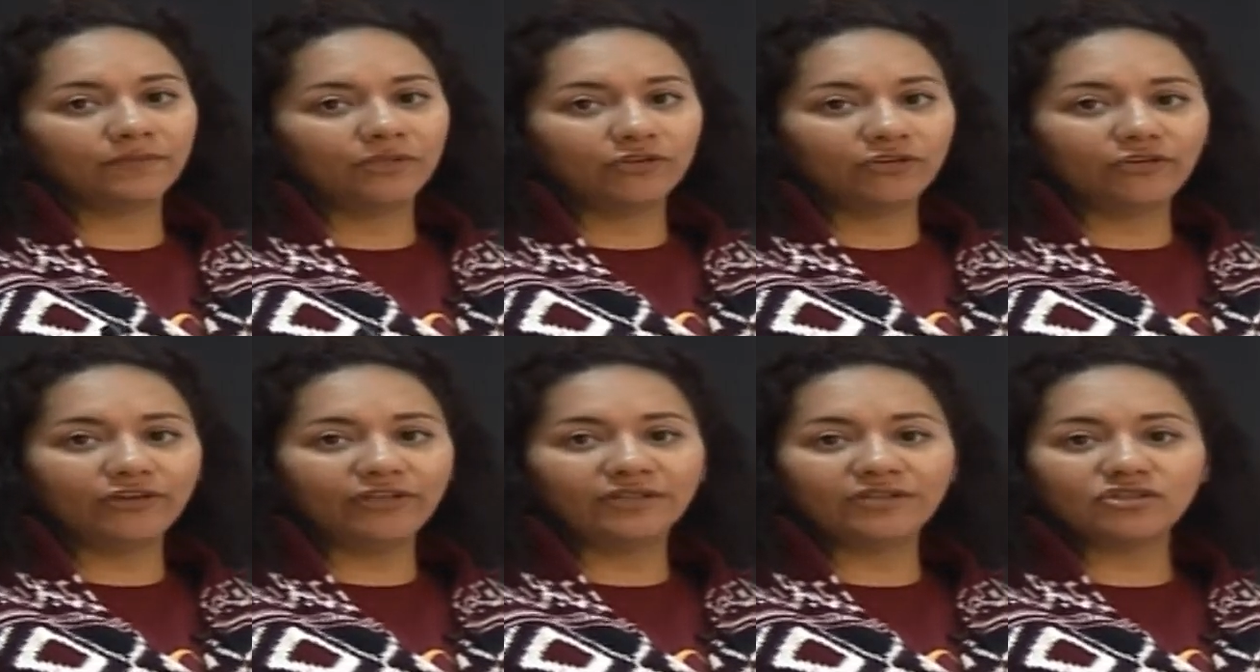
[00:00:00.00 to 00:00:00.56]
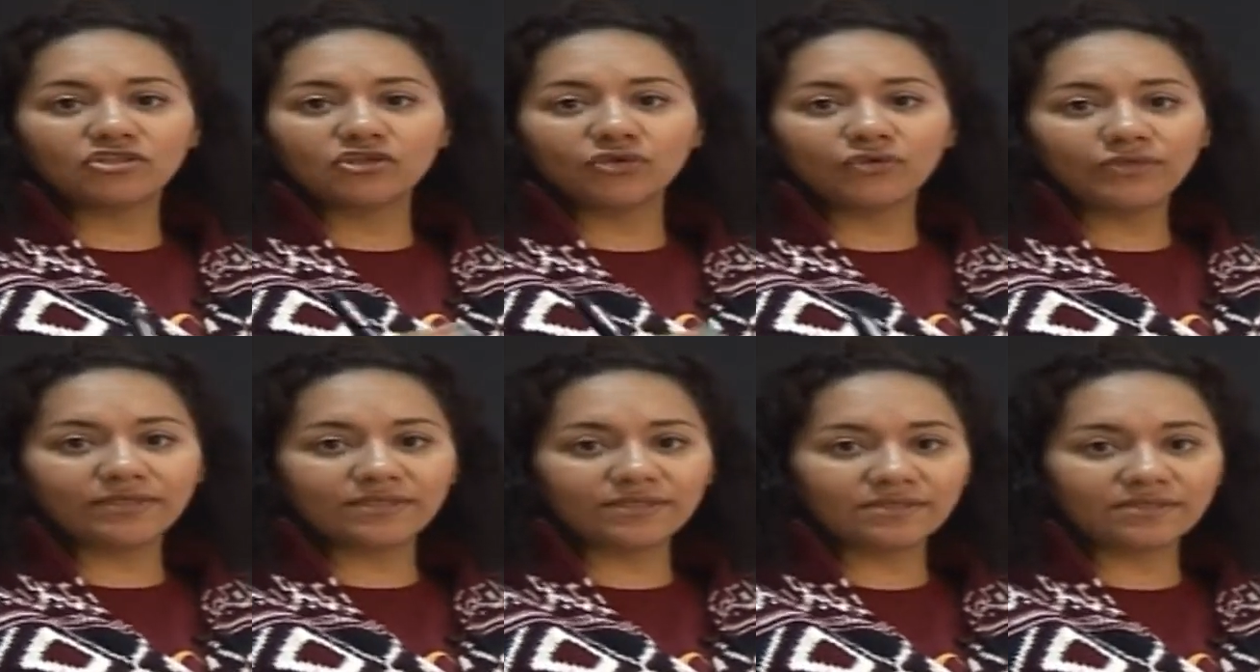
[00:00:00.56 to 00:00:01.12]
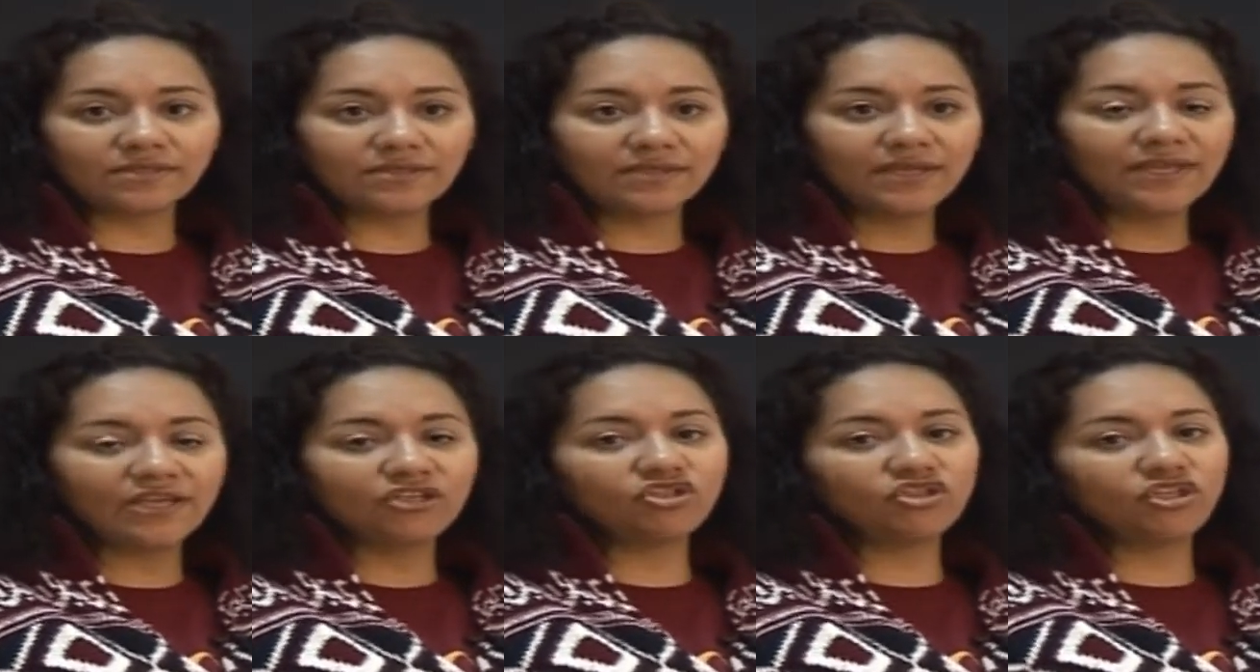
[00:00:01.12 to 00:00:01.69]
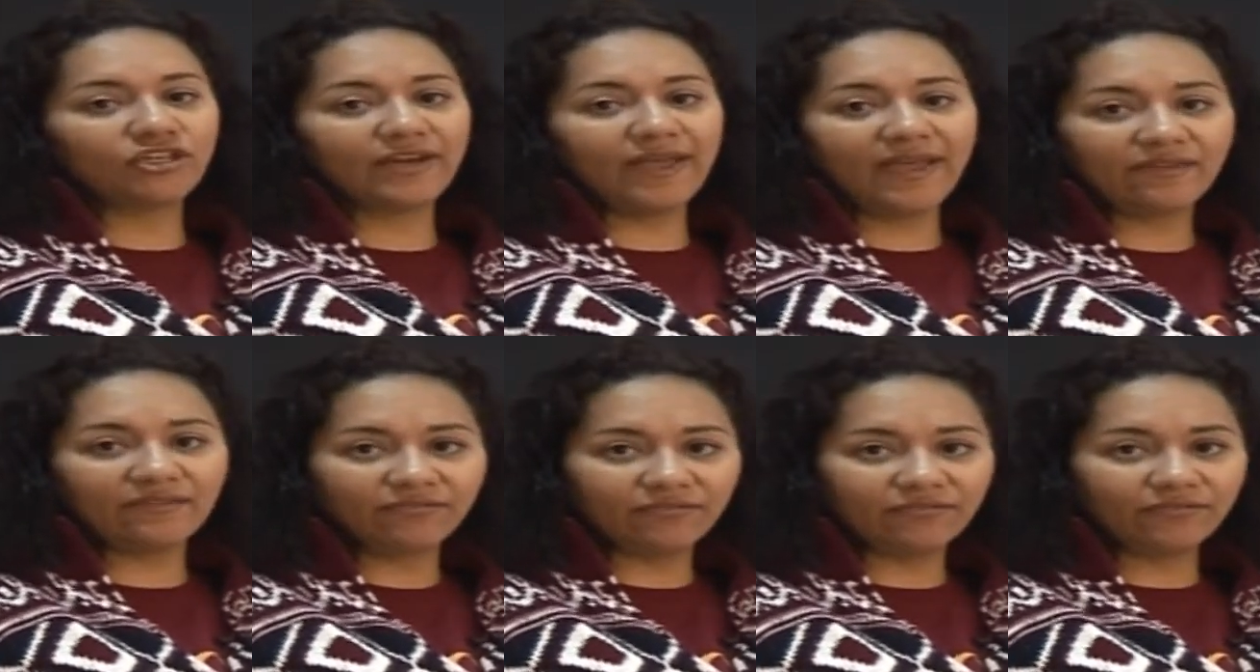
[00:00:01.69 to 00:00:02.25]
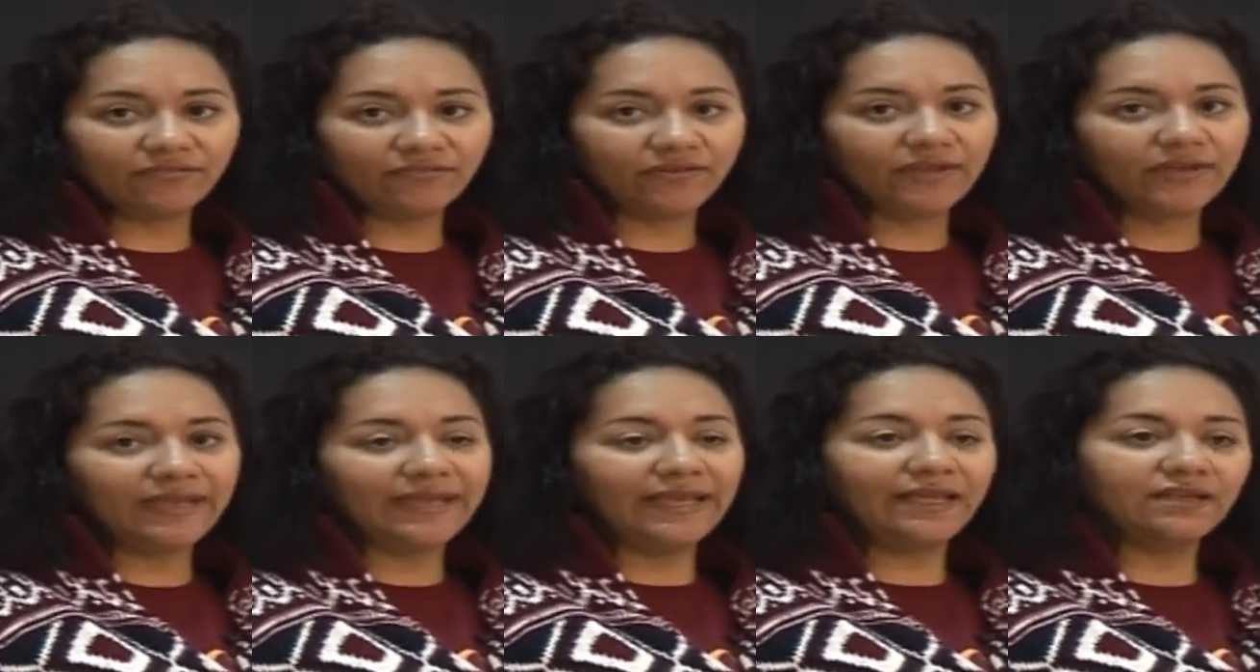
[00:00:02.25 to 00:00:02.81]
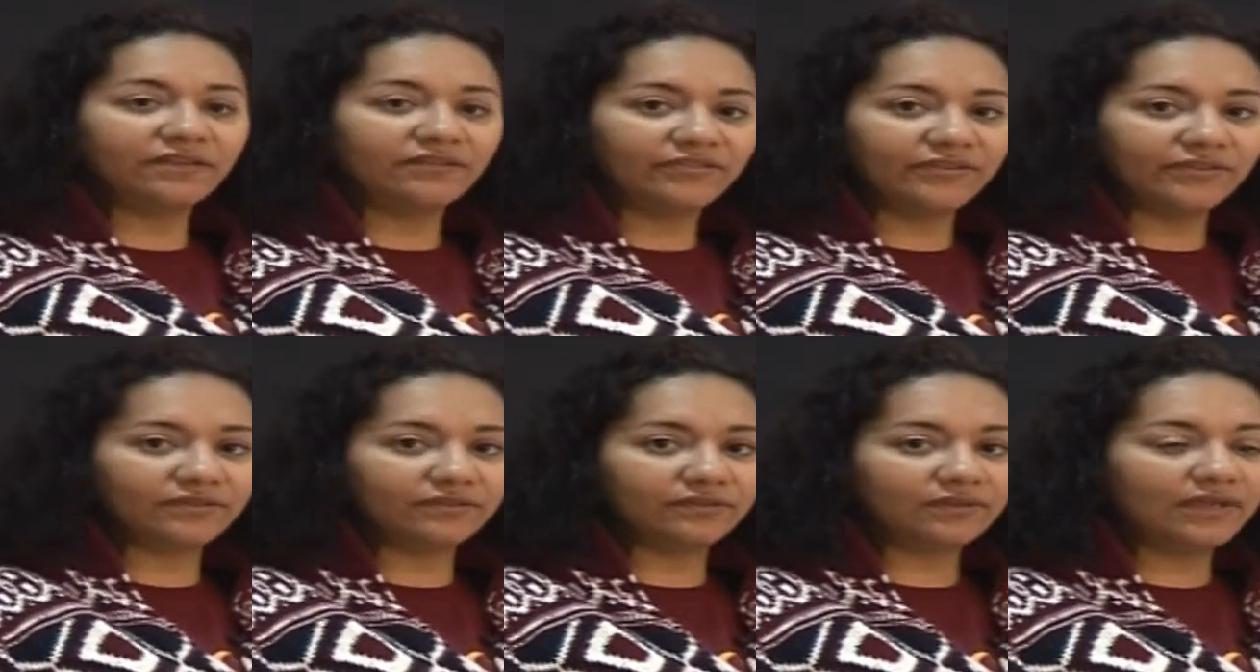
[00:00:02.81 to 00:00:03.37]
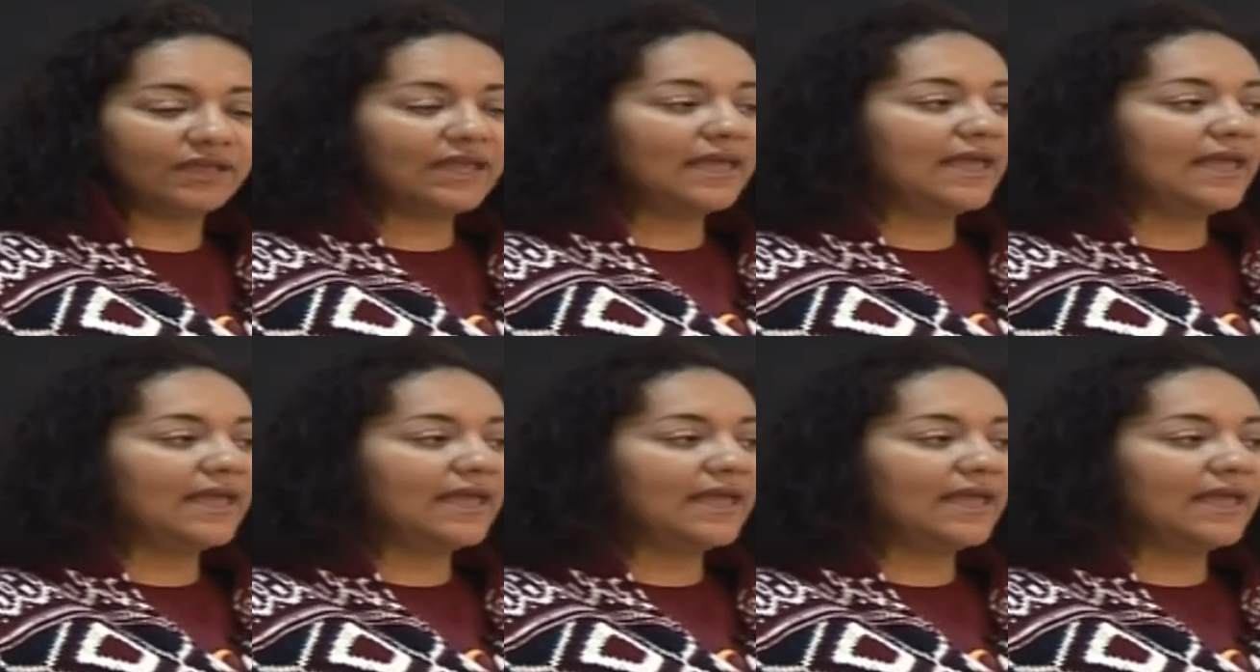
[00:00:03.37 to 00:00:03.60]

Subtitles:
rhinoceros, giraffe, elephant,